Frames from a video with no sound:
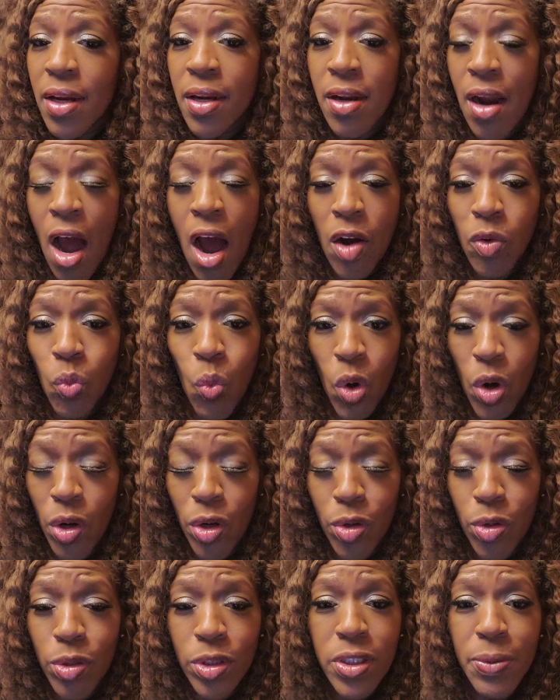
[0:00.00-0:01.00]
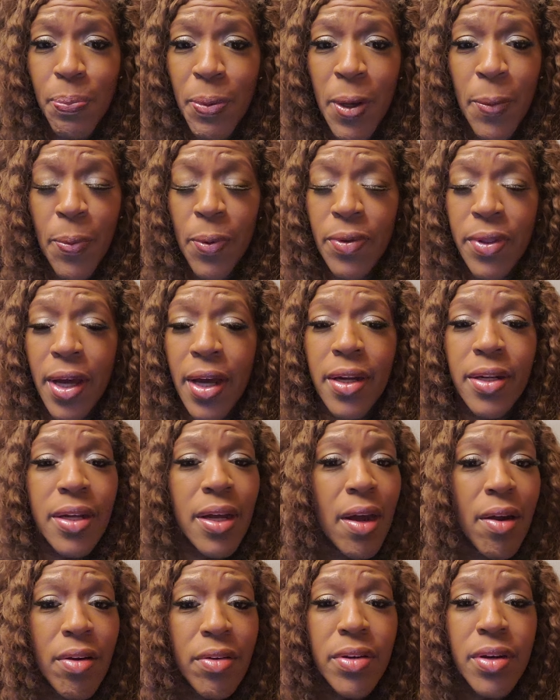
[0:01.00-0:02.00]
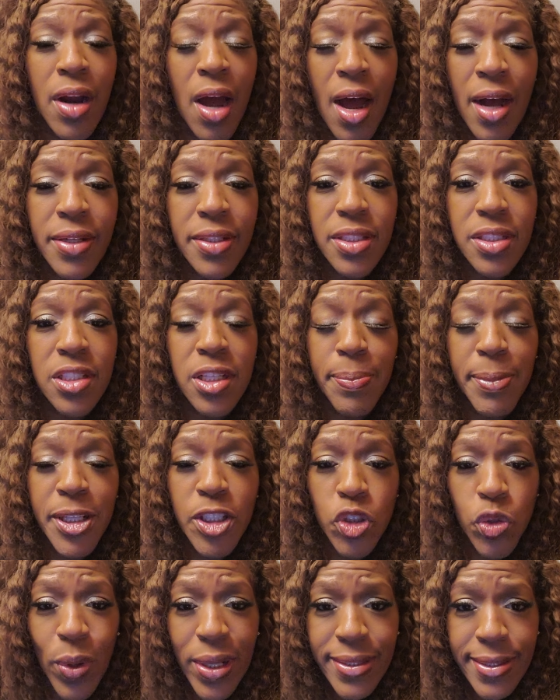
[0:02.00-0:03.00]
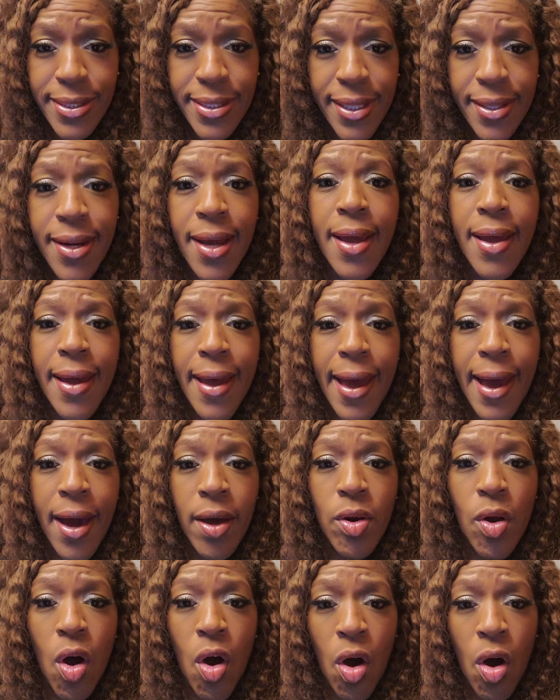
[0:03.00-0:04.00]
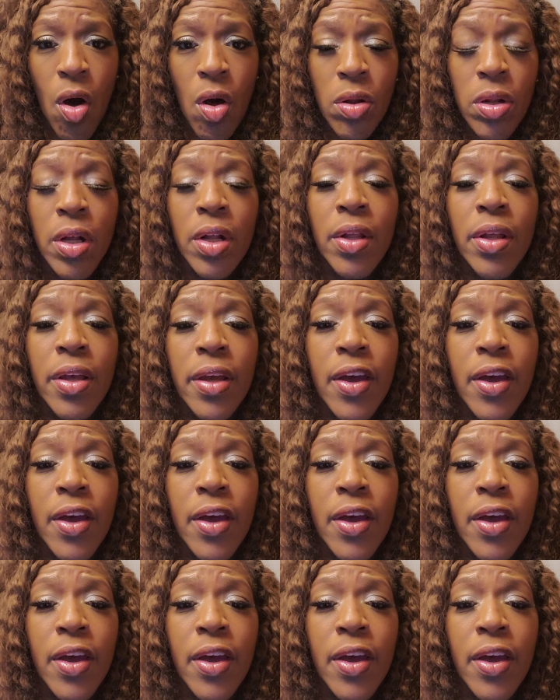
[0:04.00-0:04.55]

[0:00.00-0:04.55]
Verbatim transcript: non-workers, people that are not to be trusted at all.